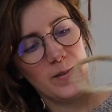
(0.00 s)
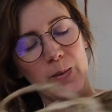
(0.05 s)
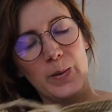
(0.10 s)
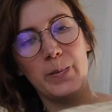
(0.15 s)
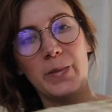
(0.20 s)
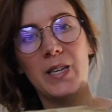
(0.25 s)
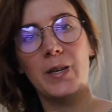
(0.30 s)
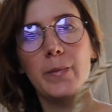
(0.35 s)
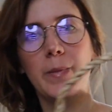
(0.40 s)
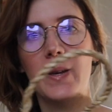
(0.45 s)

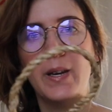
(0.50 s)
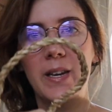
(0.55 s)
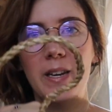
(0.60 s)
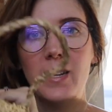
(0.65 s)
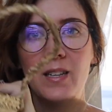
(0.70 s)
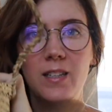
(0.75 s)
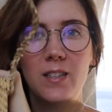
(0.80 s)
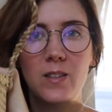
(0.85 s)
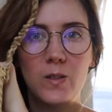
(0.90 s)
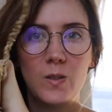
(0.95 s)
I'm keeping it
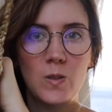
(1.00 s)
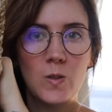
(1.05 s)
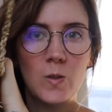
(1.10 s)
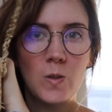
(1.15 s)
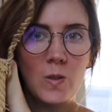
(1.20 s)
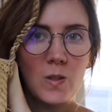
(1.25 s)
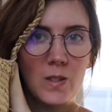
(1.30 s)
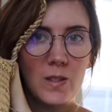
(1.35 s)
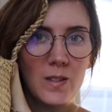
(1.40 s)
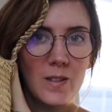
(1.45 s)
in
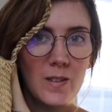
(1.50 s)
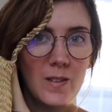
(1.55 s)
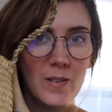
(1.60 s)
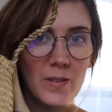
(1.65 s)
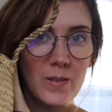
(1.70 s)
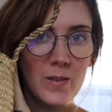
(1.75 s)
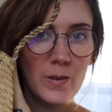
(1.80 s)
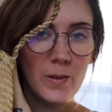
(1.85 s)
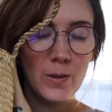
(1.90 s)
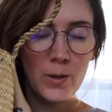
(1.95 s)
this
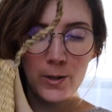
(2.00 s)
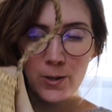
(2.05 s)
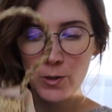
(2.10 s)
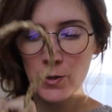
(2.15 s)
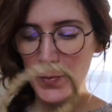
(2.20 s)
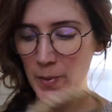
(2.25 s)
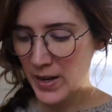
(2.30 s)
large